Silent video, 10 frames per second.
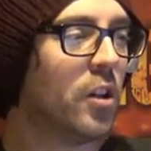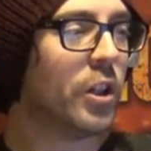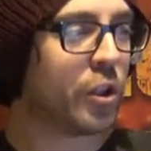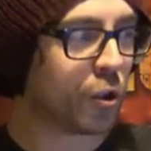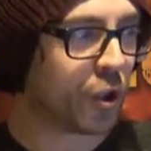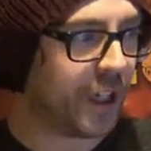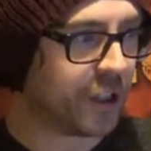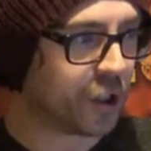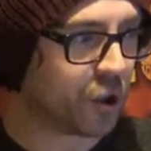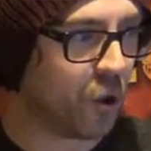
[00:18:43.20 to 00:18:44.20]
Legion
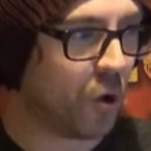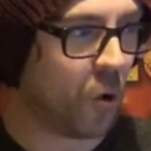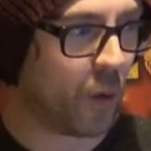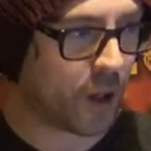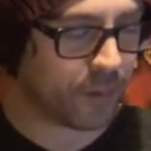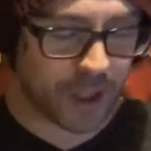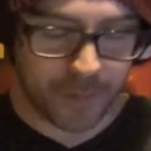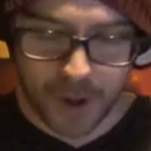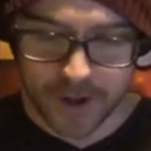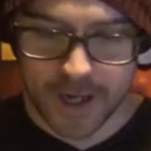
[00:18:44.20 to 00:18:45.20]
traits. So we come to
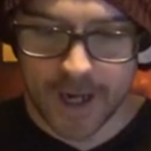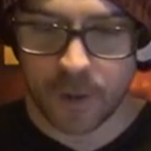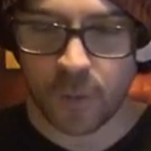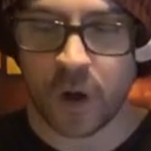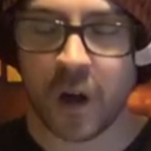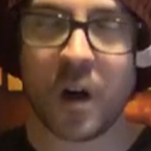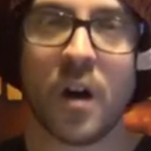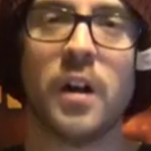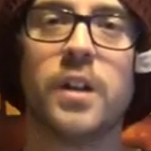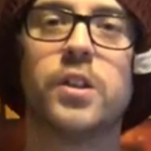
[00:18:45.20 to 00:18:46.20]
that part again
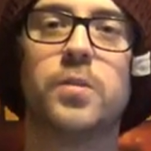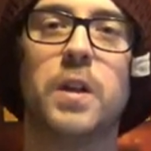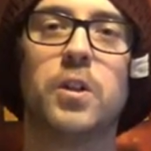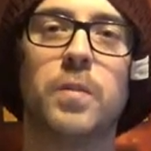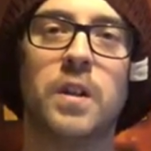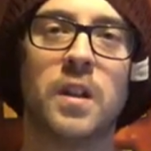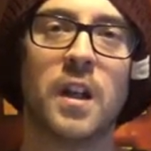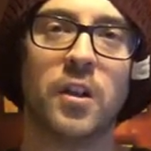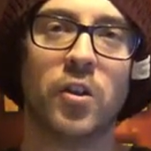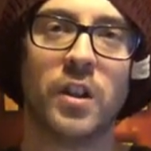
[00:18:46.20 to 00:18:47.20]
where Space Marine
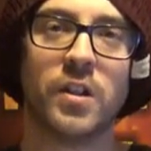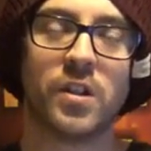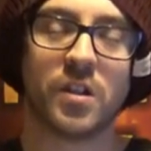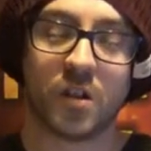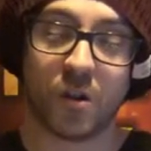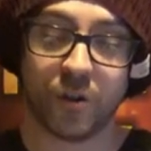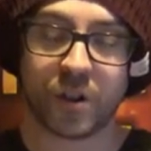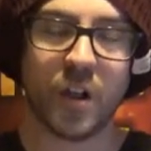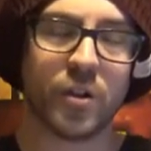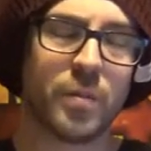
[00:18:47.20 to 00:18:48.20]
kind of units,
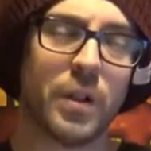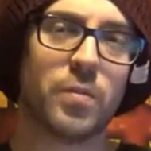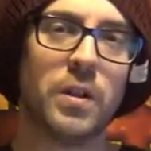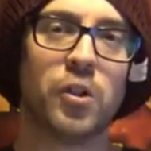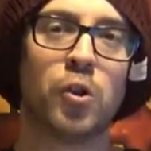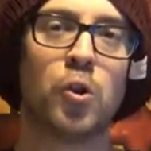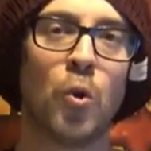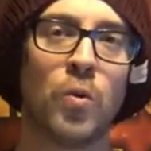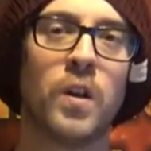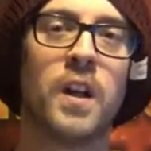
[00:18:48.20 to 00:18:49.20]
includes Chaos Space Marines,
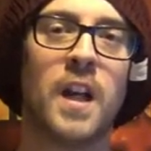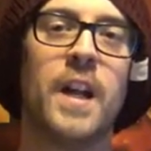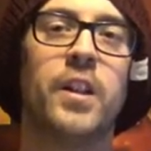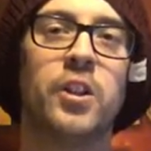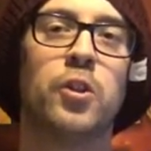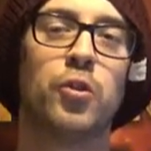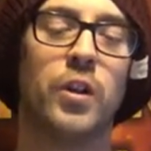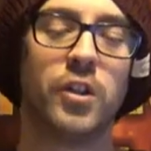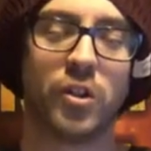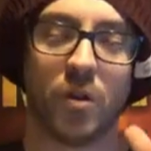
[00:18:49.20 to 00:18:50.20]
don't get Legion
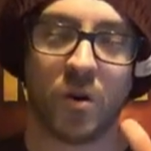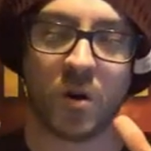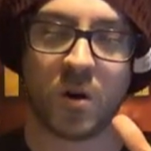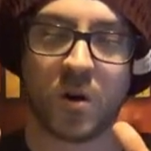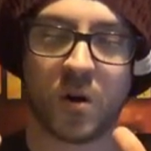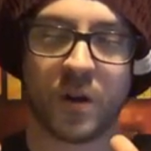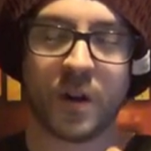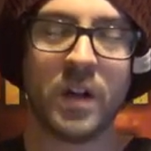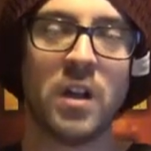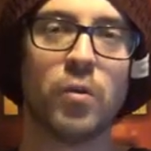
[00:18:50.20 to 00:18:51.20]
traits on
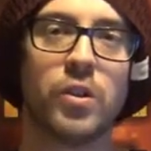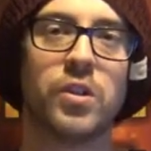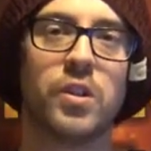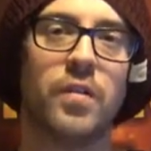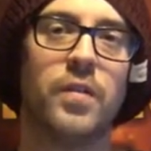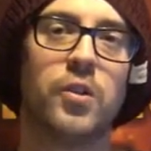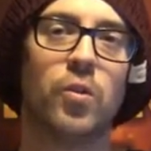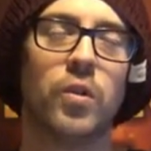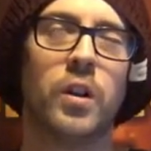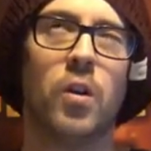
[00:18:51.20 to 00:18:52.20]
their vehicles and stuff. It's
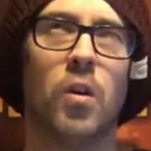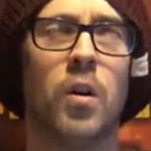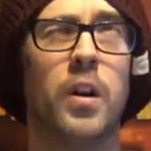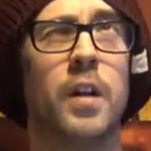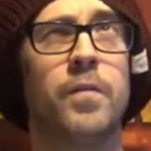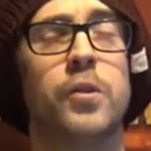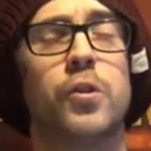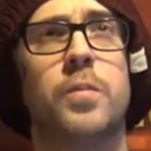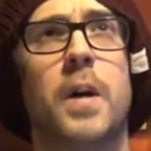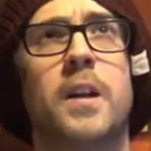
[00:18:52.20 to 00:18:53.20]
only on
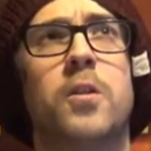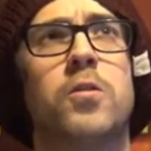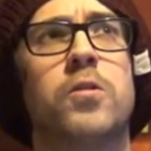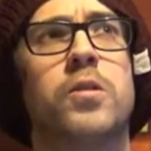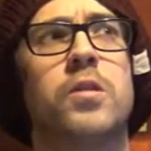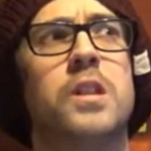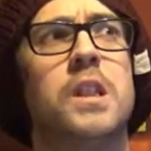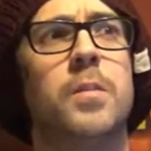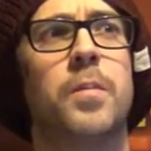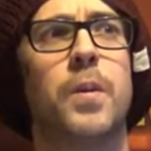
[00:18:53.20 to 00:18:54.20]
infantry, bikers,
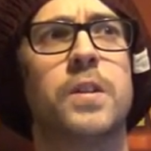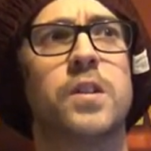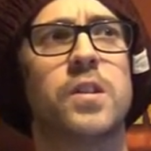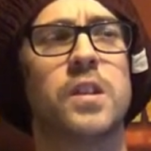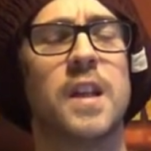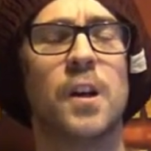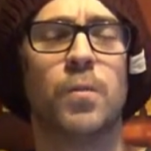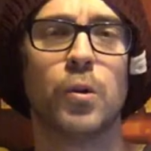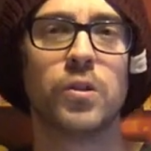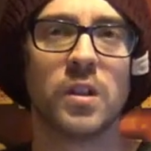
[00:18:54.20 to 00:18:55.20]
demon princes, and
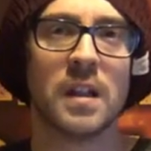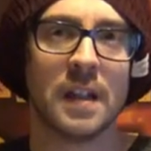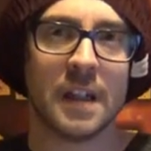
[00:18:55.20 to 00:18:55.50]
Helbrutes.